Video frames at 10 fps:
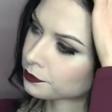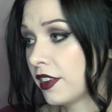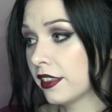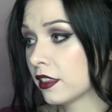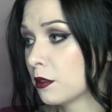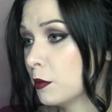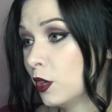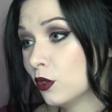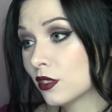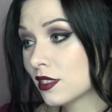Faith in the
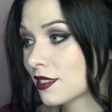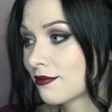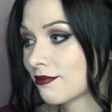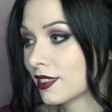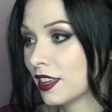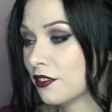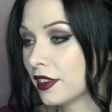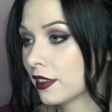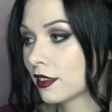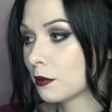Muse, love
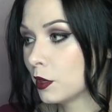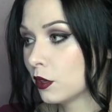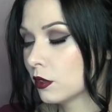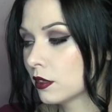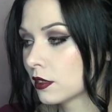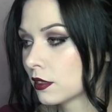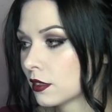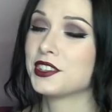Faith in the Muse.